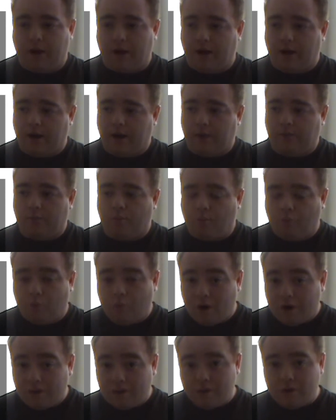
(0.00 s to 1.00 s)

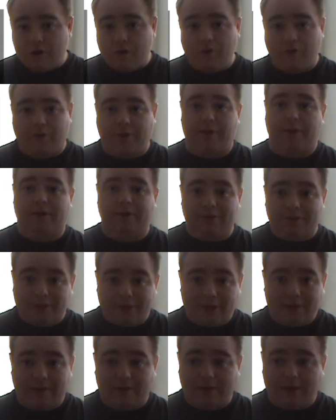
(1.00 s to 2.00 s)
One of the new things
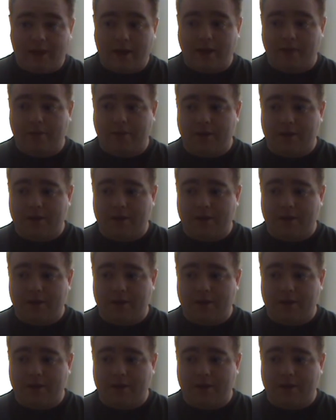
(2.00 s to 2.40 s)
in the game